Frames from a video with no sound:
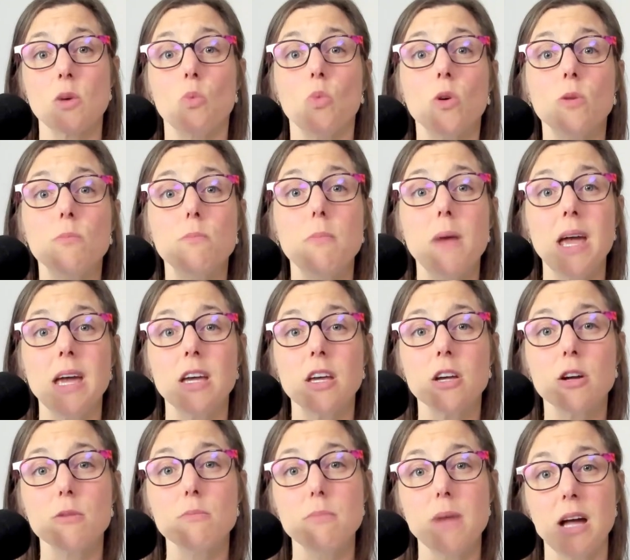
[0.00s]
will make
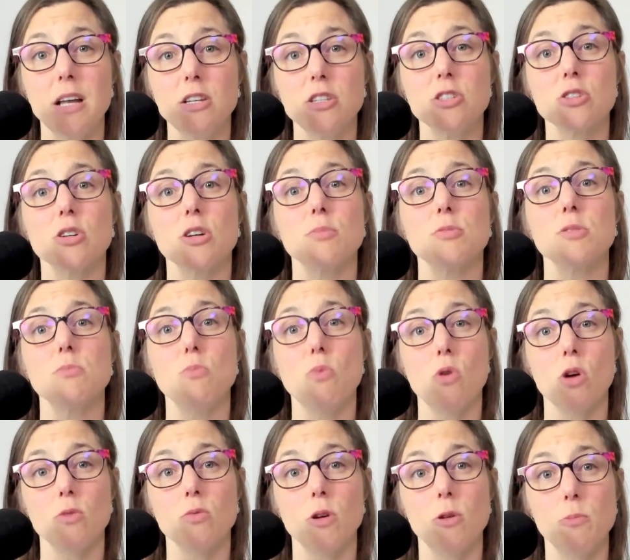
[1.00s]
your manuscript
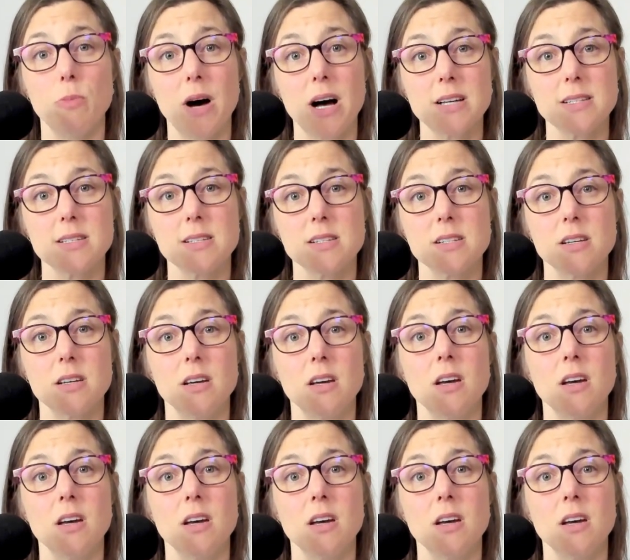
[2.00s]
more robust.